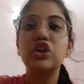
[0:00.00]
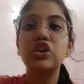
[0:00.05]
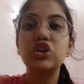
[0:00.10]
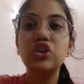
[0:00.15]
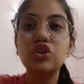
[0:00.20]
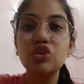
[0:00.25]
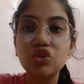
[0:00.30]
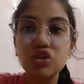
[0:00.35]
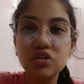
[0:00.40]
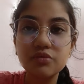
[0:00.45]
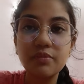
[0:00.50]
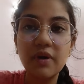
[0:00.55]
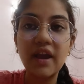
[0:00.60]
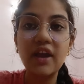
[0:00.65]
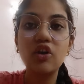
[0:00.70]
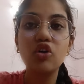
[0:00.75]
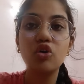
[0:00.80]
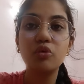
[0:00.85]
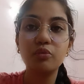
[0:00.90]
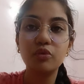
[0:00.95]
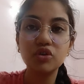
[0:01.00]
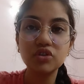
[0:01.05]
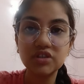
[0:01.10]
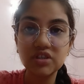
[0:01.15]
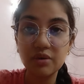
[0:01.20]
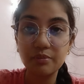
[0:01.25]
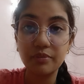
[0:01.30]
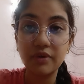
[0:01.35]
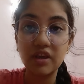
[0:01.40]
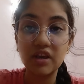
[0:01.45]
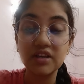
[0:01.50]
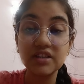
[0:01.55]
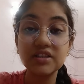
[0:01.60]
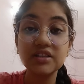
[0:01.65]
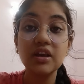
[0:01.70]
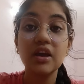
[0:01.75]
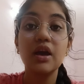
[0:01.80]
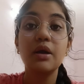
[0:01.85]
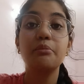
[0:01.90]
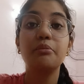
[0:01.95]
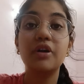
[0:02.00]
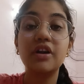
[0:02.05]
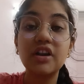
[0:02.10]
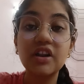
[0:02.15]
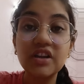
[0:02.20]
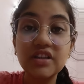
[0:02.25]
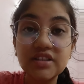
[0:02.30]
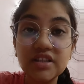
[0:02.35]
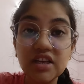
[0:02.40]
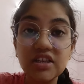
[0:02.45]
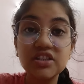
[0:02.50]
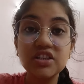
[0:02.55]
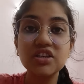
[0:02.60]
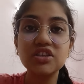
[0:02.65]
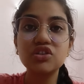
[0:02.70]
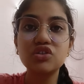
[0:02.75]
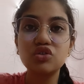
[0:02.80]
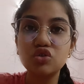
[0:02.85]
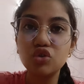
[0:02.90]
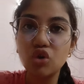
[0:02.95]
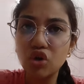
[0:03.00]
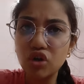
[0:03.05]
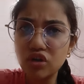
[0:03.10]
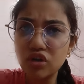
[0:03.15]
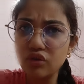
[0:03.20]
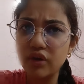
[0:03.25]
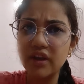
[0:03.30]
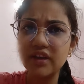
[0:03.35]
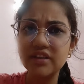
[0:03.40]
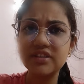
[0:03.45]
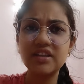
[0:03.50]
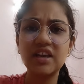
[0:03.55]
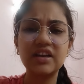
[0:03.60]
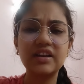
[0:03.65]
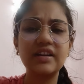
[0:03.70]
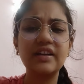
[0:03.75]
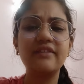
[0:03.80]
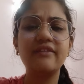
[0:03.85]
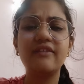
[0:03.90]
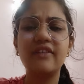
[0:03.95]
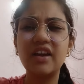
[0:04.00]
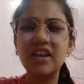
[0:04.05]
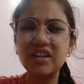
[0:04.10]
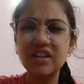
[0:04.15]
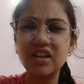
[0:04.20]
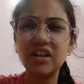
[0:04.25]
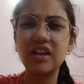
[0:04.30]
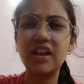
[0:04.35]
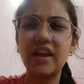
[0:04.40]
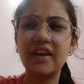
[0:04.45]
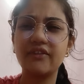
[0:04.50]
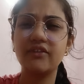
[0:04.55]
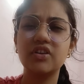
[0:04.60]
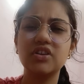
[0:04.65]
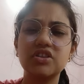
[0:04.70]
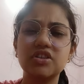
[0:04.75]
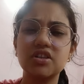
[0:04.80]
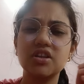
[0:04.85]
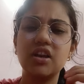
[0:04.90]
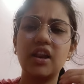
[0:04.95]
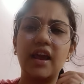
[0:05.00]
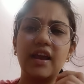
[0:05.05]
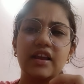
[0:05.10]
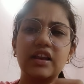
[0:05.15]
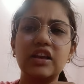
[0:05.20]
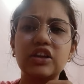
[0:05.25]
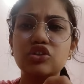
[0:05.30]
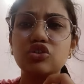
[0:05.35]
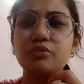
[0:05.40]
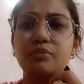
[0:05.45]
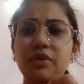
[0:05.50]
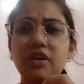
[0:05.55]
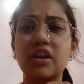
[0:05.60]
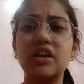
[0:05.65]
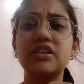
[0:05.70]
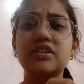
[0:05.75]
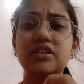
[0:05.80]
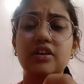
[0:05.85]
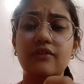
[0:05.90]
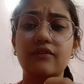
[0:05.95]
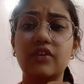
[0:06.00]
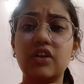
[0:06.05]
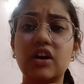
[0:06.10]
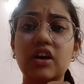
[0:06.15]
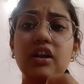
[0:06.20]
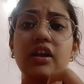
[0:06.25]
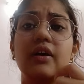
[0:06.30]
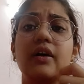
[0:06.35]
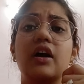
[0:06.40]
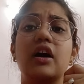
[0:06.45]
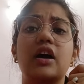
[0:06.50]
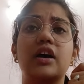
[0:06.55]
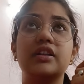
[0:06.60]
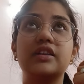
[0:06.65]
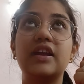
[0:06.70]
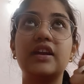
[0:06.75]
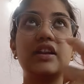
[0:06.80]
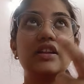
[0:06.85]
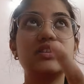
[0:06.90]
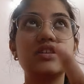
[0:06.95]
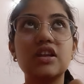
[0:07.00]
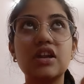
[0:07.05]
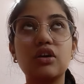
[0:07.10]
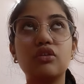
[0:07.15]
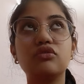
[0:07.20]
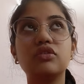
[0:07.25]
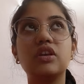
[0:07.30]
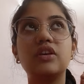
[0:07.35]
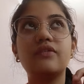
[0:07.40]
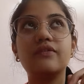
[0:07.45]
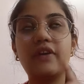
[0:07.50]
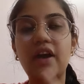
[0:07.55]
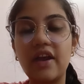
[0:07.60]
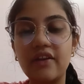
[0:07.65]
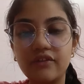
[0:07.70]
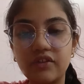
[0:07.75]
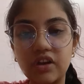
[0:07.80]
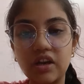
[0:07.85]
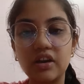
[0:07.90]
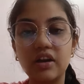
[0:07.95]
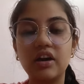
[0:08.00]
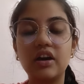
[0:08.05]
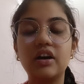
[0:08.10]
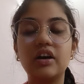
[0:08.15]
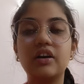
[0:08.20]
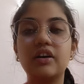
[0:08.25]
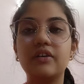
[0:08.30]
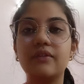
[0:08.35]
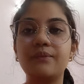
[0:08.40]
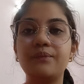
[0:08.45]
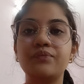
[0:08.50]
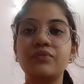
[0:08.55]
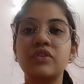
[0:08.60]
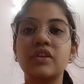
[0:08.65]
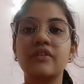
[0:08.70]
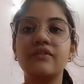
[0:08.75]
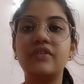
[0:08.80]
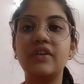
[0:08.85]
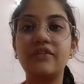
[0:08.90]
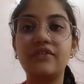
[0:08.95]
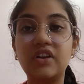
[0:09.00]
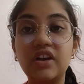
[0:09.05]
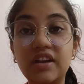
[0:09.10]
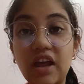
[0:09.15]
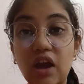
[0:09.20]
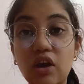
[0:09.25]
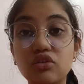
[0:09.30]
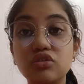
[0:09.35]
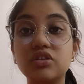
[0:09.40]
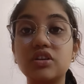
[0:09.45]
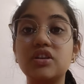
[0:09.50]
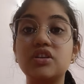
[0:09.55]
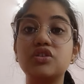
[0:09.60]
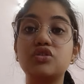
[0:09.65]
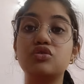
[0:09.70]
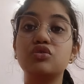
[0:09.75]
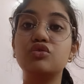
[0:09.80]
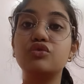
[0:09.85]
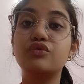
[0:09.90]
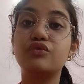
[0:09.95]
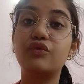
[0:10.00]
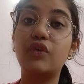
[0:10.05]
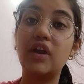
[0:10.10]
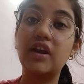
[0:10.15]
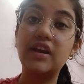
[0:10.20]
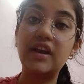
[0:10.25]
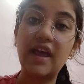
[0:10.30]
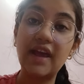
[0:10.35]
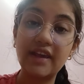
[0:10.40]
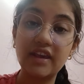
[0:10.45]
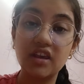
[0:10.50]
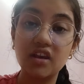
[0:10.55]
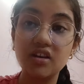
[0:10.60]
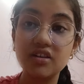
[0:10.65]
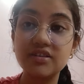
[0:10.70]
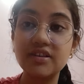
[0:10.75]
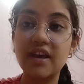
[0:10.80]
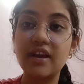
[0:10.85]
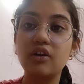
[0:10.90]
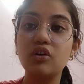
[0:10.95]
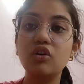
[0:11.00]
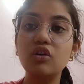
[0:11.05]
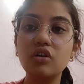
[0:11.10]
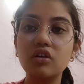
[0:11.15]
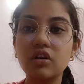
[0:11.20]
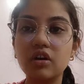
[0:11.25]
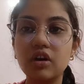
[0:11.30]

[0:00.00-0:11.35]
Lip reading: used by Homo sapiens, but researchers don't know exactly when the language is likely to begin, somewhere that is around the 50,000 to 1 lakh years ago.